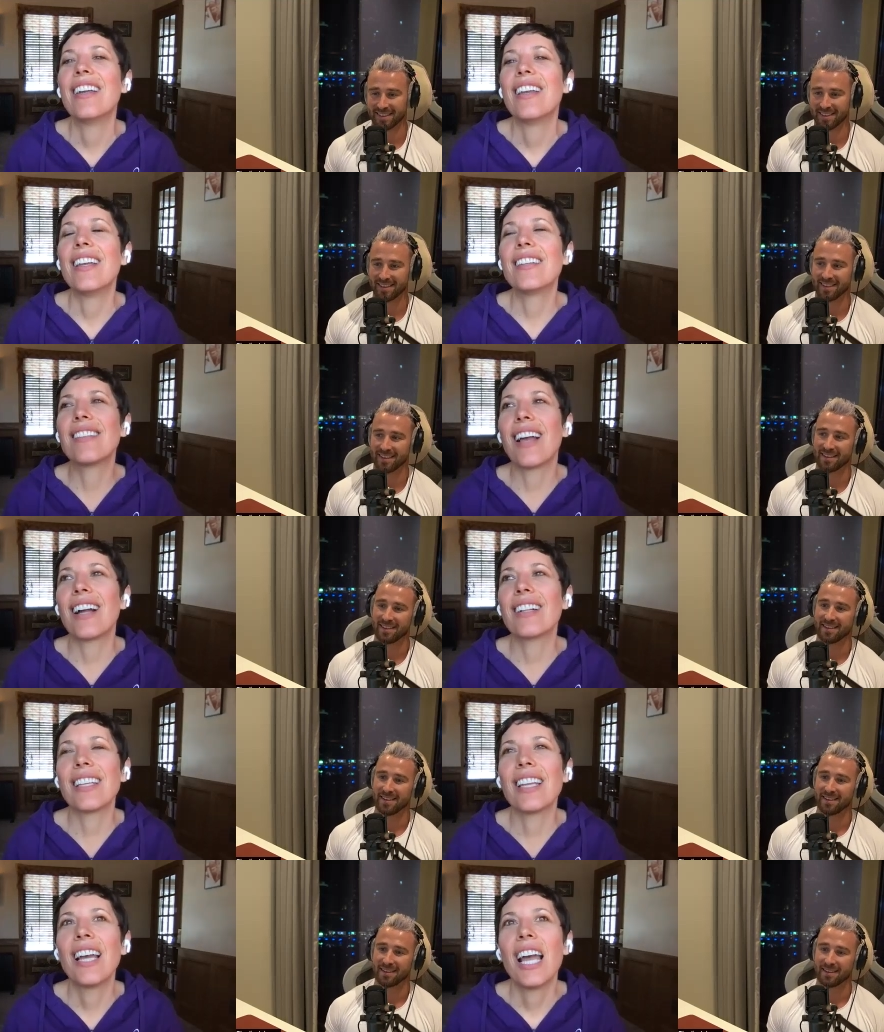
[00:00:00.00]

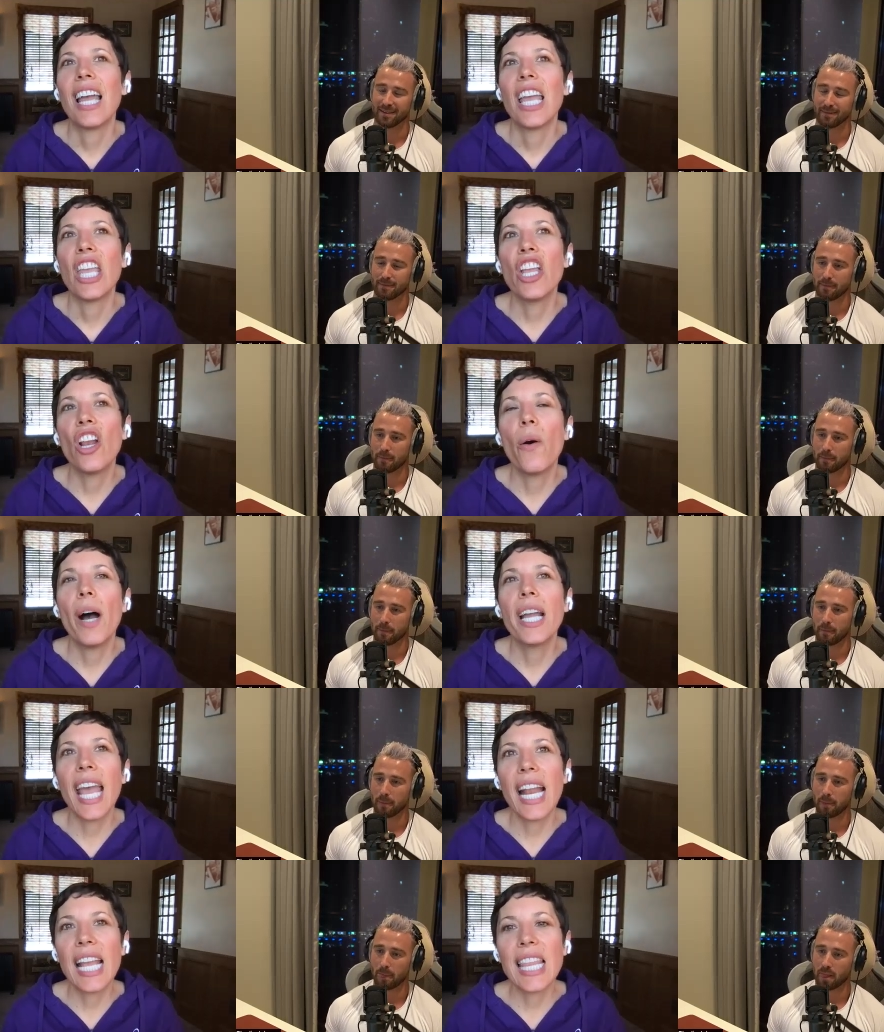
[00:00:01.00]
Speaker 1: exactly. You know,
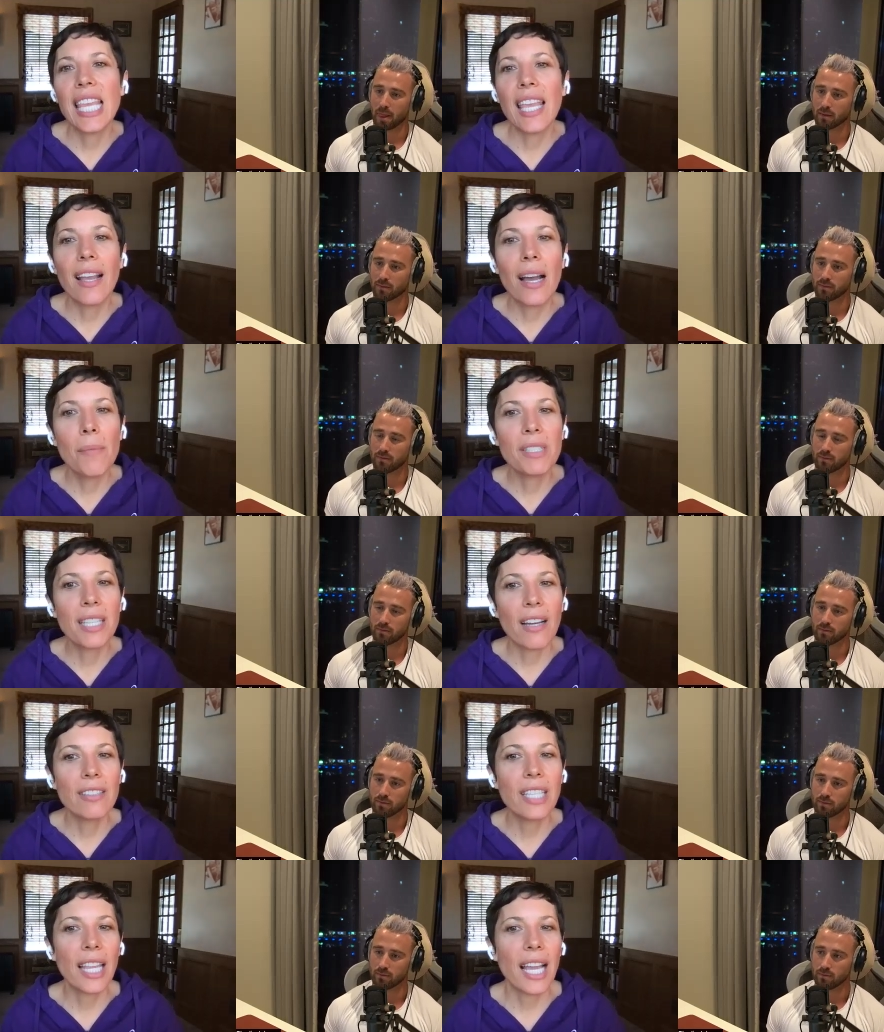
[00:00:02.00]
again, I think it comes
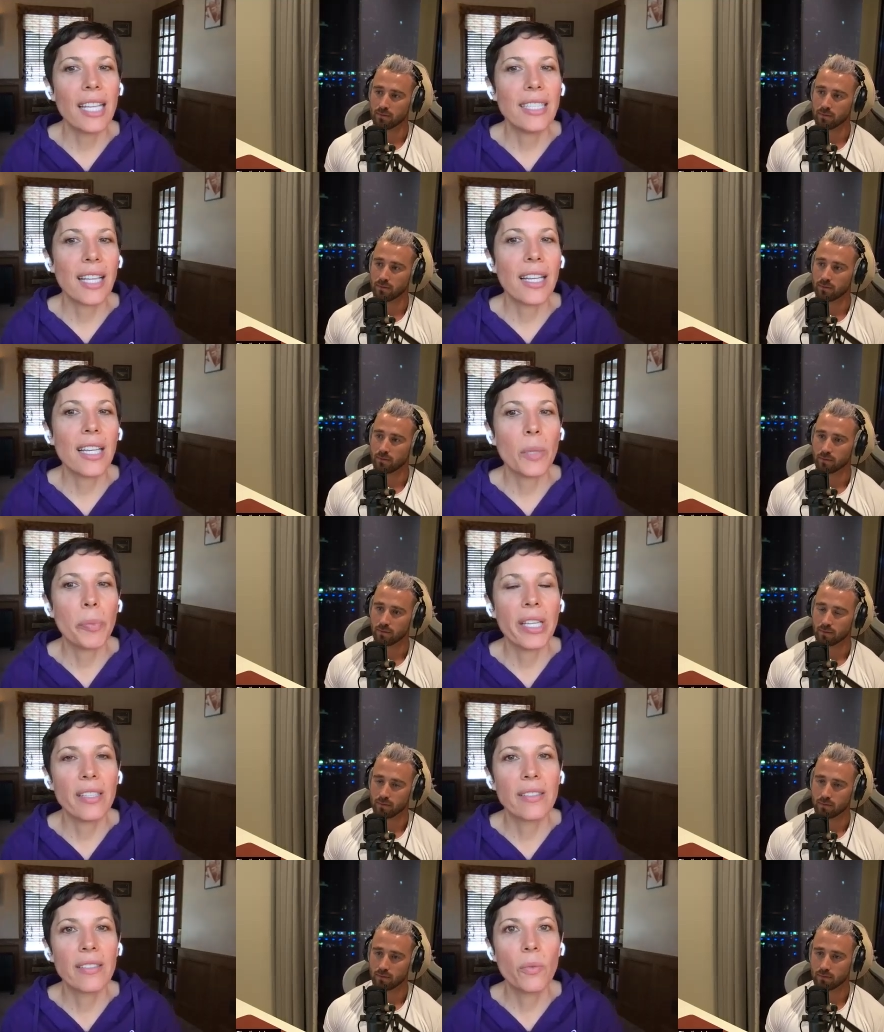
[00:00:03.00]
down to the identity
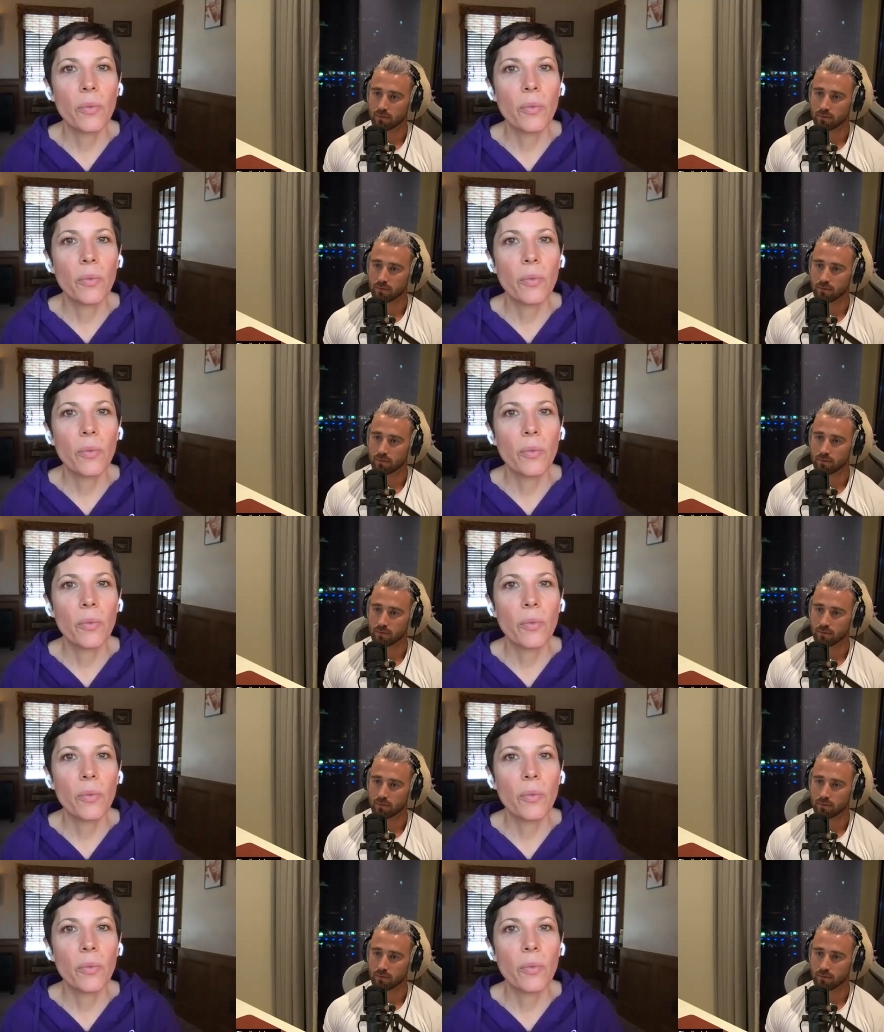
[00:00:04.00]
piece.